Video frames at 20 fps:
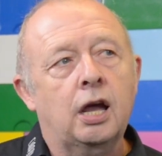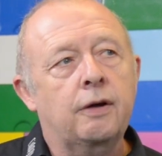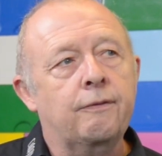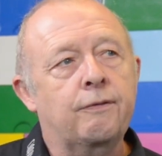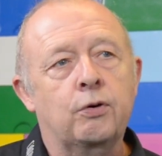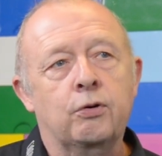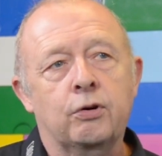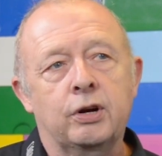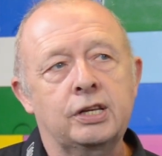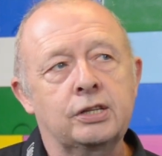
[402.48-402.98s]

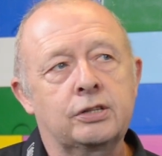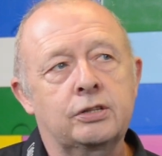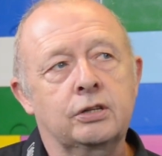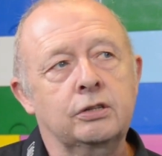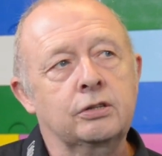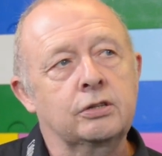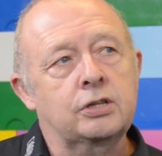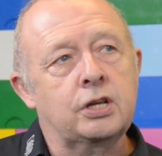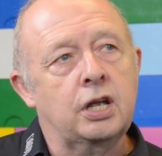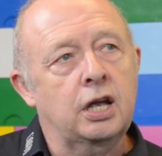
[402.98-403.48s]
for
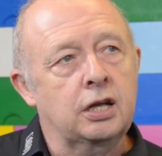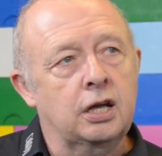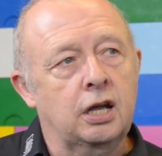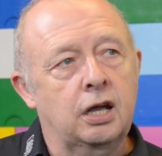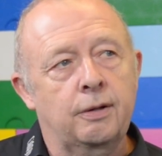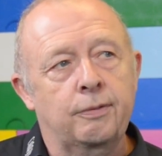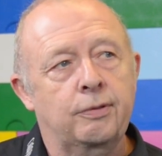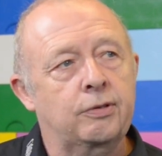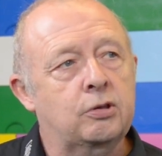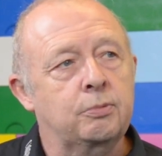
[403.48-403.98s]
instance,
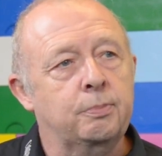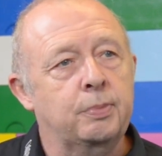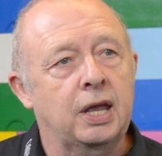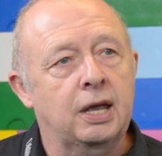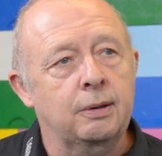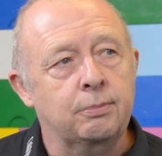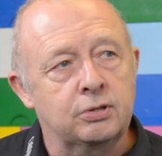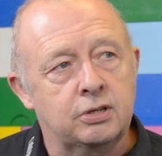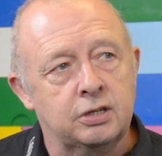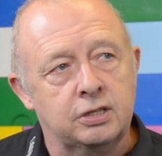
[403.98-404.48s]
to be
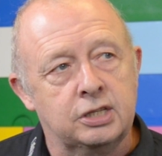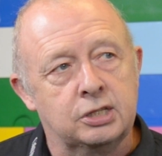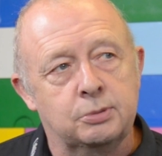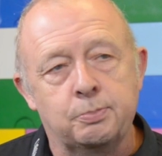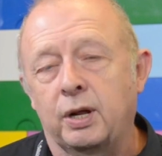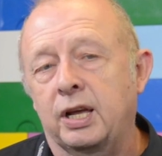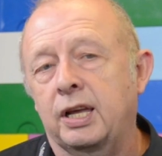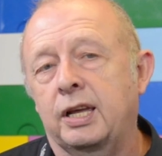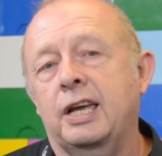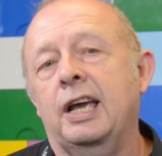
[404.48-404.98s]
able to
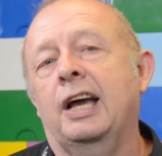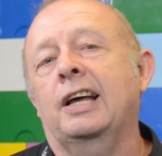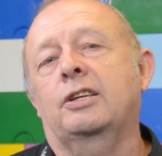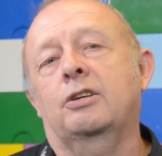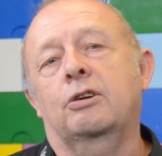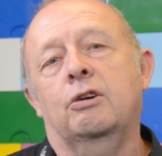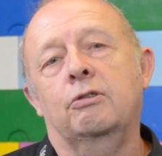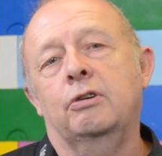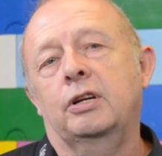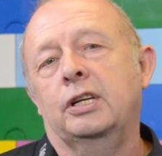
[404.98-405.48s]
display
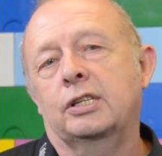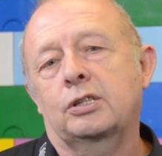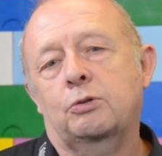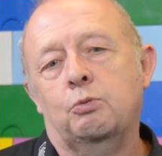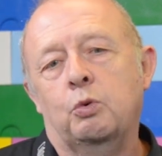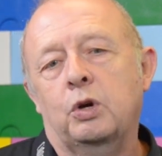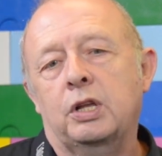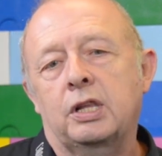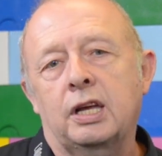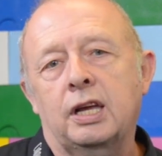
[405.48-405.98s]
categories
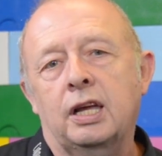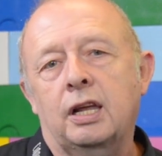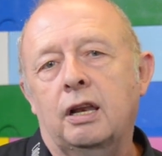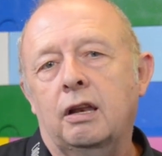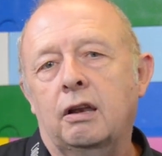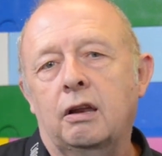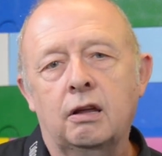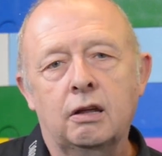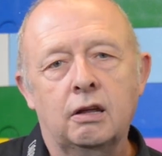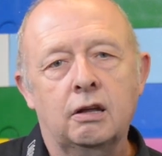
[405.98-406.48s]

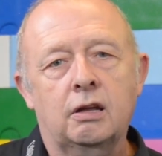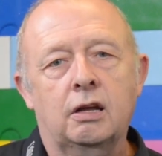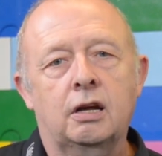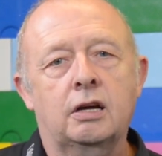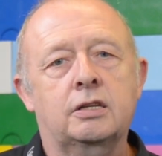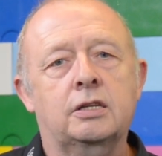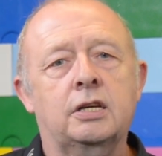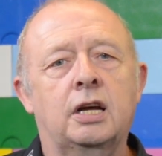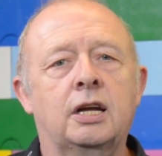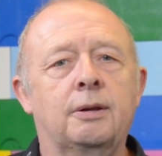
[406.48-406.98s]
within
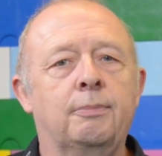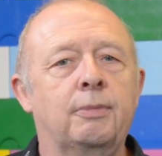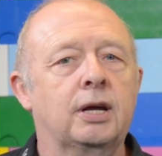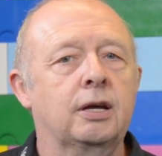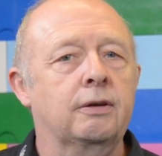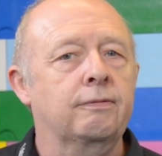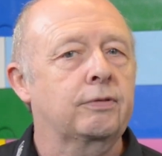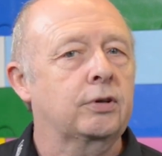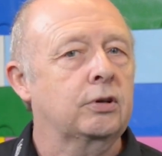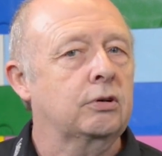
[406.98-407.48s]
a
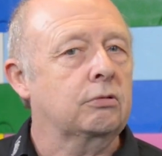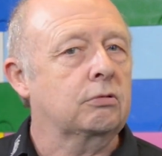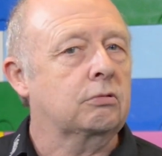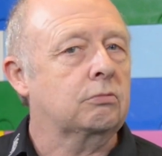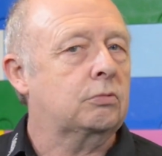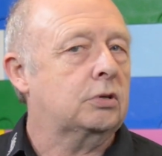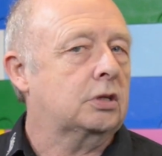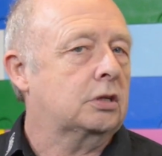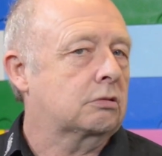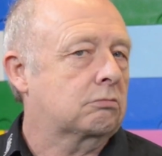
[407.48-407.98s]
timeline view.
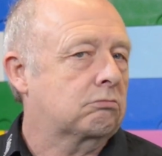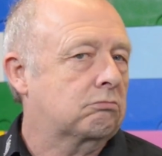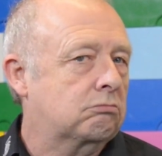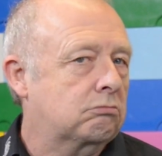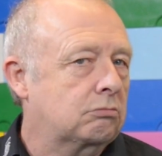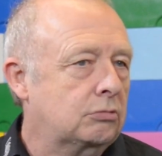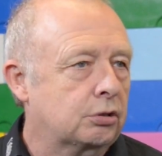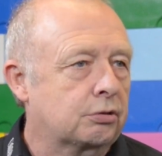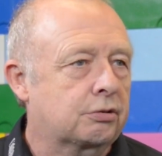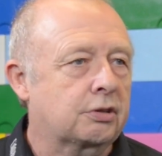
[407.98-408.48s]
Well,
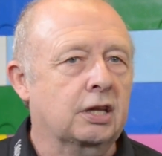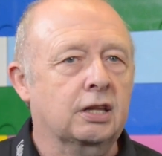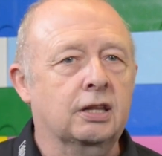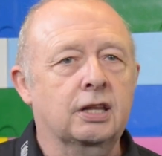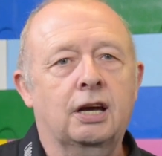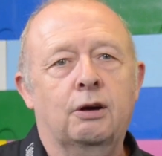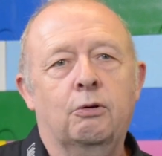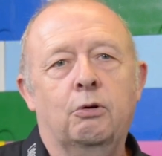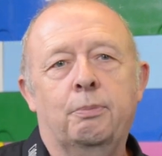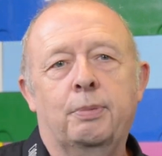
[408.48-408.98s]
you'd think
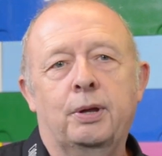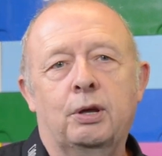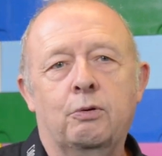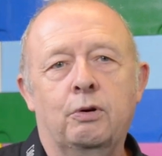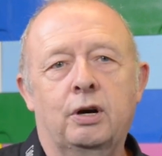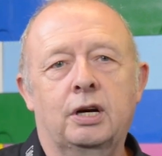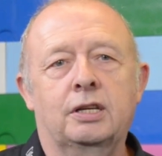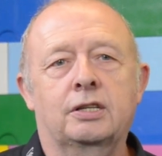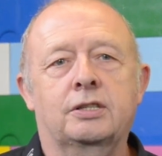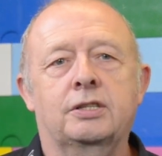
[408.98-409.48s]
that would be
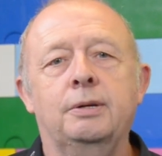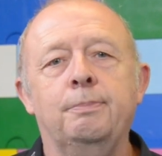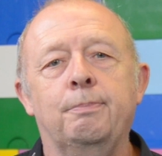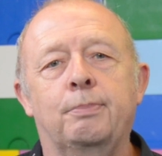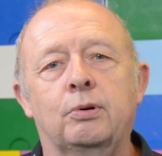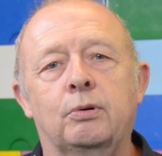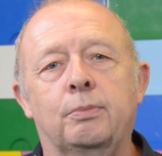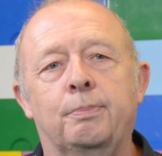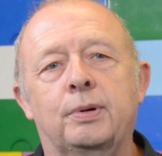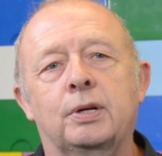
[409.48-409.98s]
quite
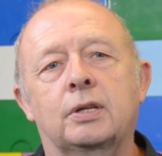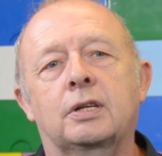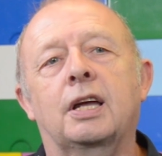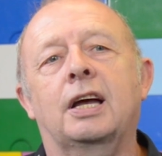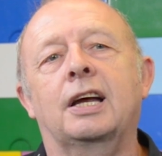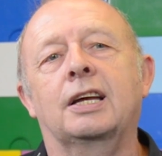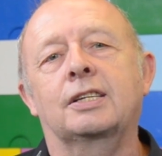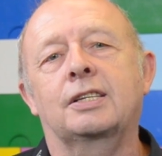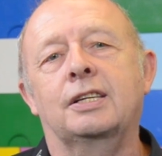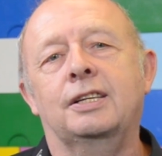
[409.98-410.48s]
simple, but
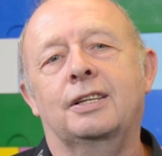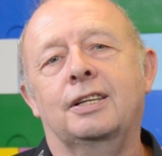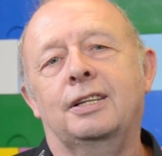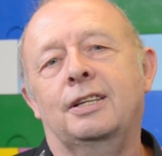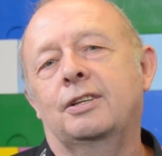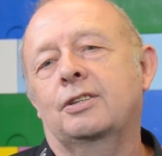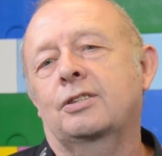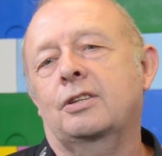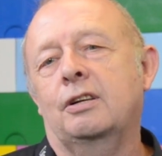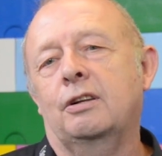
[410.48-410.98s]
actually then
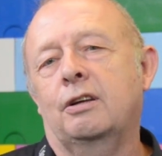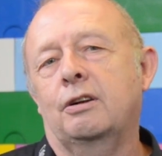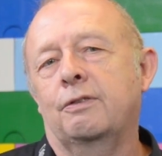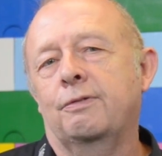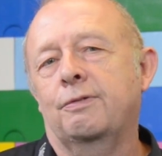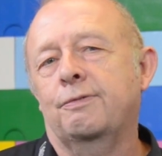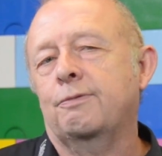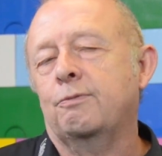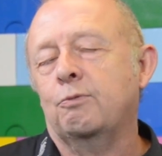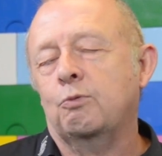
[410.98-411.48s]
there's a lot
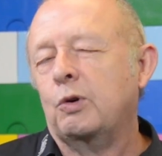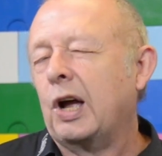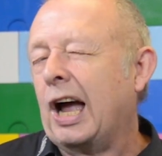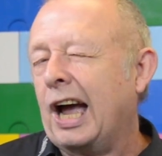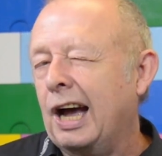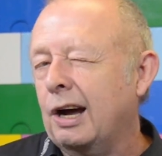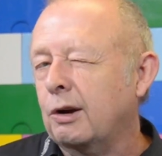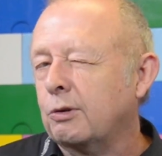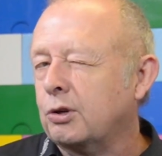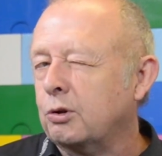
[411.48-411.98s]
of
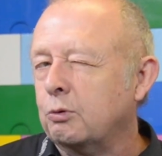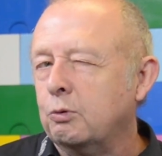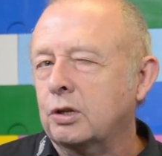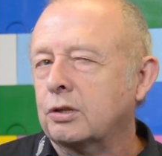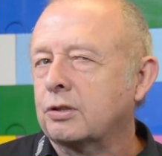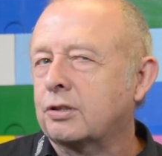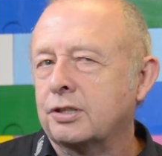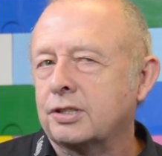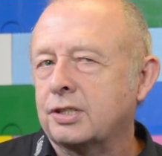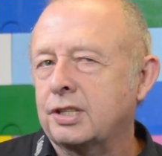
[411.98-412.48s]
how do you
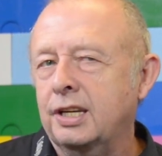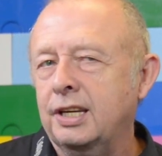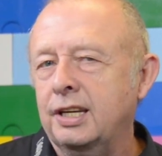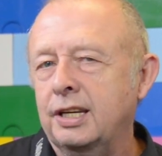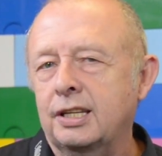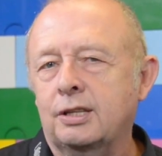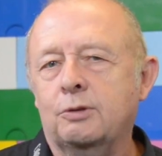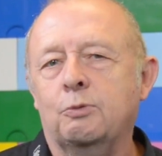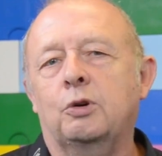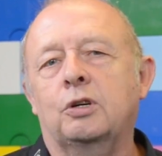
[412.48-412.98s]
want to
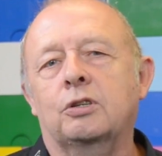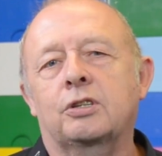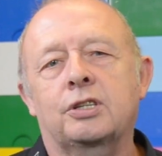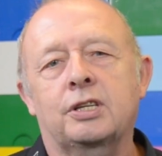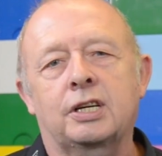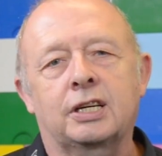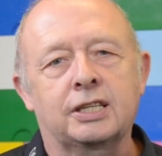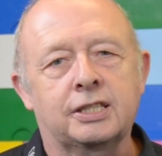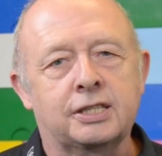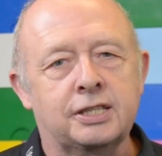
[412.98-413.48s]
see it, what
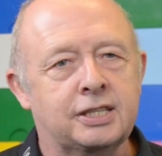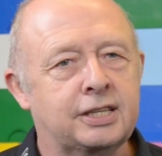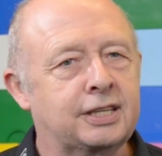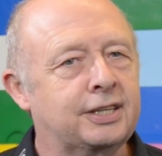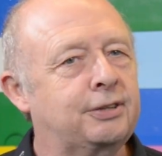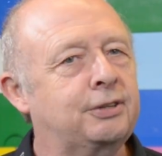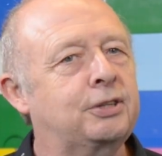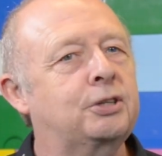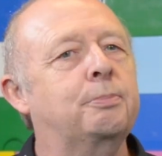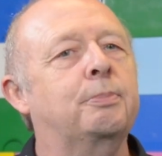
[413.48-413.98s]
size is it
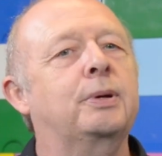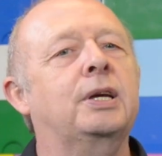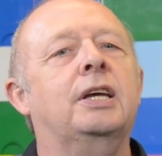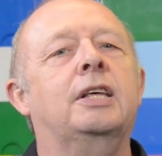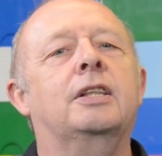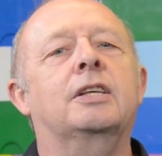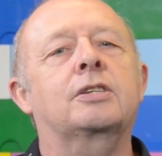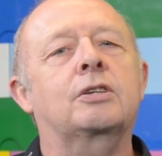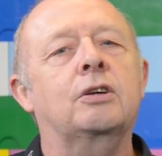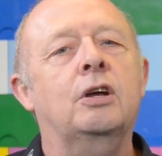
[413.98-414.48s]
going to be.
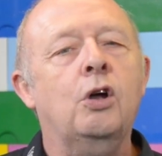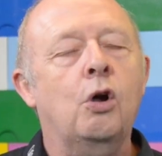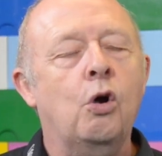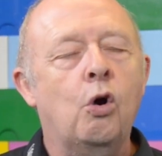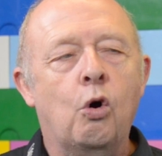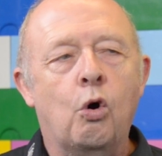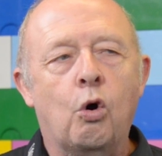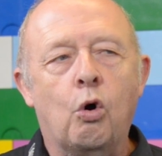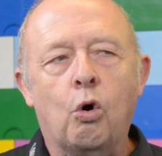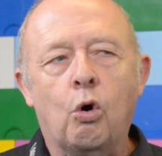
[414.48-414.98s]
There's
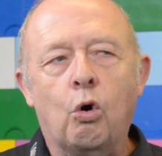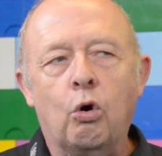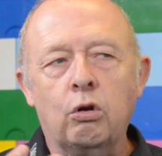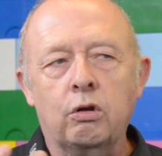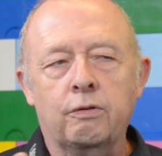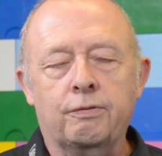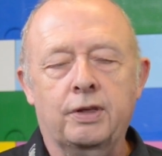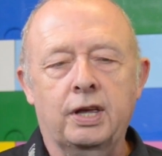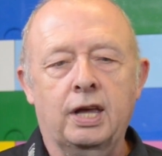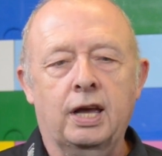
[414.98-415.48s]
all
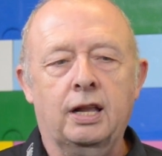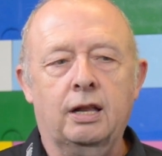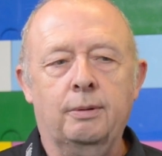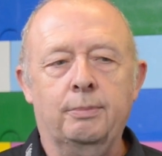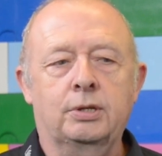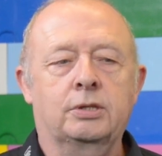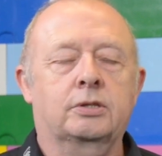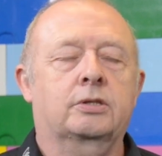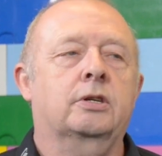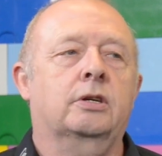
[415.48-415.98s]
of the
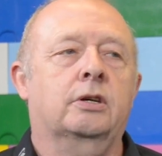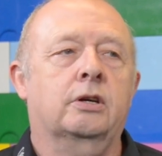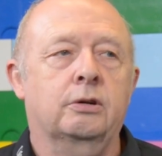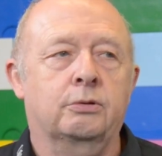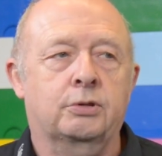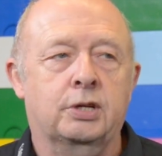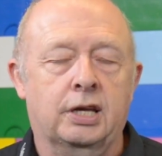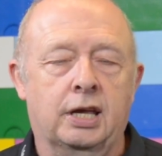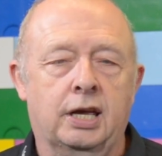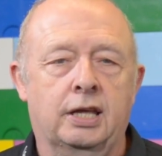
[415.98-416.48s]
elements that go
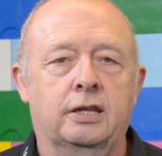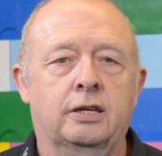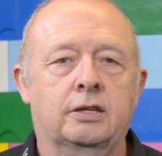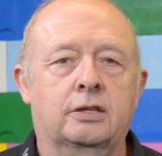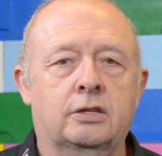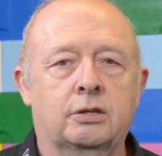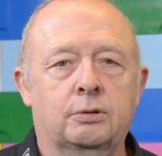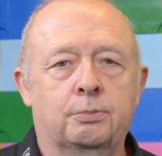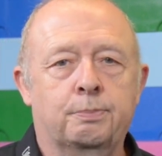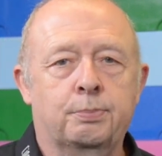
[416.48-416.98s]
together
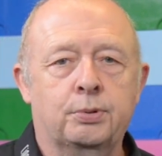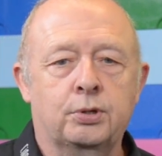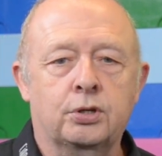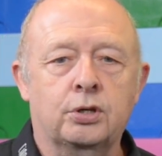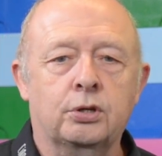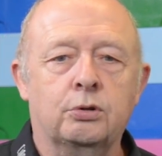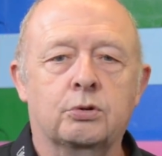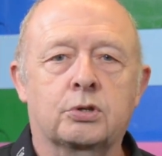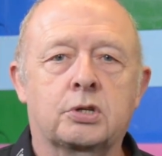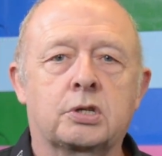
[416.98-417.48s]
to
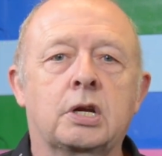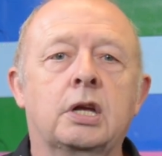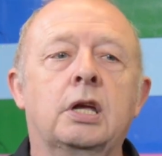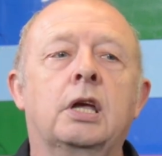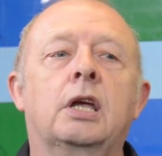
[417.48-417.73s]
produce,